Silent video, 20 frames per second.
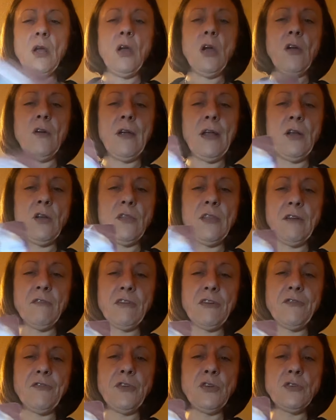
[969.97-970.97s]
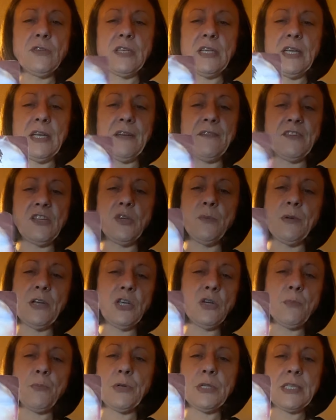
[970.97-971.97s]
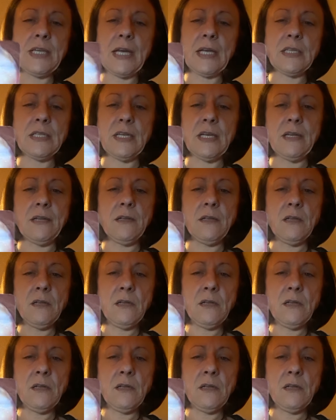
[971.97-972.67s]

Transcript: All right? Or they're refusing to give it to you, but you're protected.